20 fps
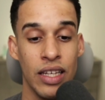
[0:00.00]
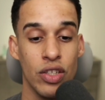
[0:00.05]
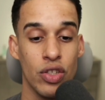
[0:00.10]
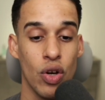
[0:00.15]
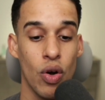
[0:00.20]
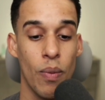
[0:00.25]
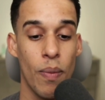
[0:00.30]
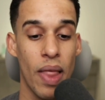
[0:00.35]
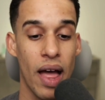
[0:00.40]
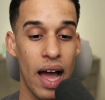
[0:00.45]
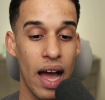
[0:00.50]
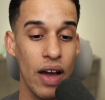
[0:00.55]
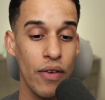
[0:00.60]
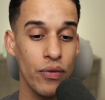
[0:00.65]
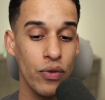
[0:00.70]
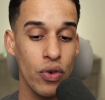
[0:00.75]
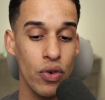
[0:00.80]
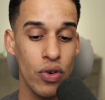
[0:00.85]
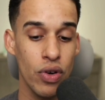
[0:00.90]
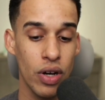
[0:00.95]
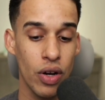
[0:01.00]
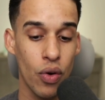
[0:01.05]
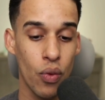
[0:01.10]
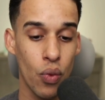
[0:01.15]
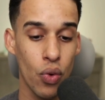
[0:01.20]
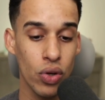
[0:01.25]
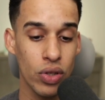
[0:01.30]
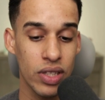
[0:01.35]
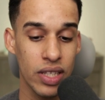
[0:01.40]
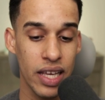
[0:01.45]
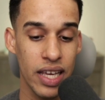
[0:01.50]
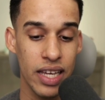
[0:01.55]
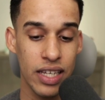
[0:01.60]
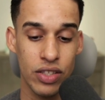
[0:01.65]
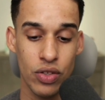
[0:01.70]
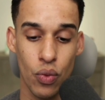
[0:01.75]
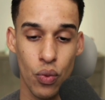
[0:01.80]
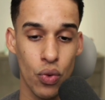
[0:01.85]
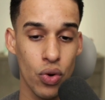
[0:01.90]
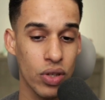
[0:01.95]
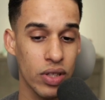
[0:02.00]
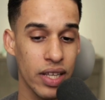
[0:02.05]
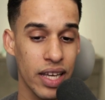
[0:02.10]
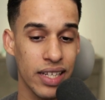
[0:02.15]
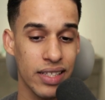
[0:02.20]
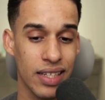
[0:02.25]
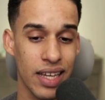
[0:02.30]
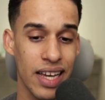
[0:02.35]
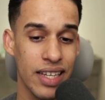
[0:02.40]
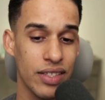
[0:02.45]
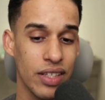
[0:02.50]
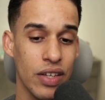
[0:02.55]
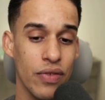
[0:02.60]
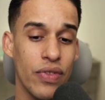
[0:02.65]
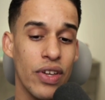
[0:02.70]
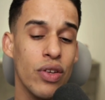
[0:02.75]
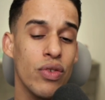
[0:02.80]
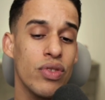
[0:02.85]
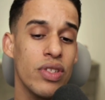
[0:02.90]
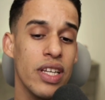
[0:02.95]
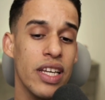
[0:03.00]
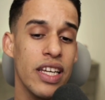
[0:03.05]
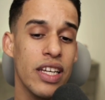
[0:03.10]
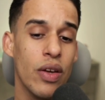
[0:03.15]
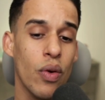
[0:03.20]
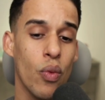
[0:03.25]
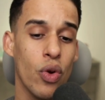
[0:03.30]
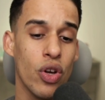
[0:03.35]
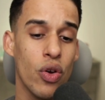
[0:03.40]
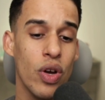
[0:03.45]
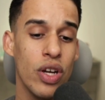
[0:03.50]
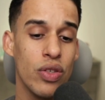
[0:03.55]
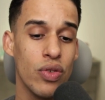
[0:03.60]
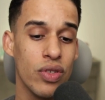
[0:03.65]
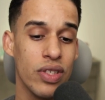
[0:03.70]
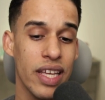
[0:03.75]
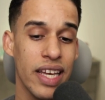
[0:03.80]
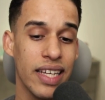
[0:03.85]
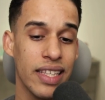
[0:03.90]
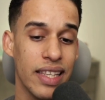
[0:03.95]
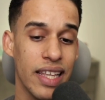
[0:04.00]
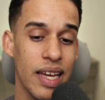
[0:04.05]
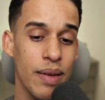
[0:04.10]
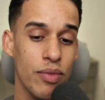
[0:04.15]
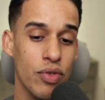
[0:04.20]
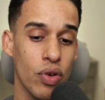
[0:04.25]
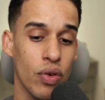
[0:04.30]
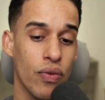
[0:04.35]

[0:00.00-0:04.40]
So after rook takes, rook takes, guys, if they don't take, we're going to take them.